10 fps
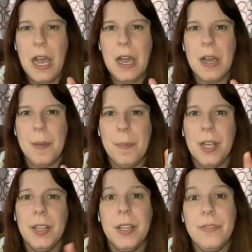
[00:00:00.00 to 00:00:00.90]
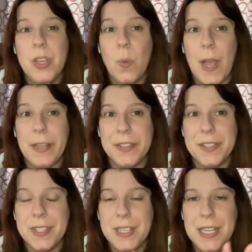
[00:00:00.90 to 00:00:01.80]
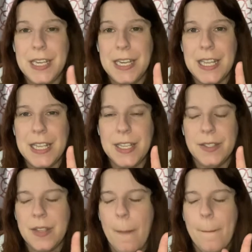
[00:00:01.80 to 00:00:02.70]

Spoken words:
Olivia Wildenstein is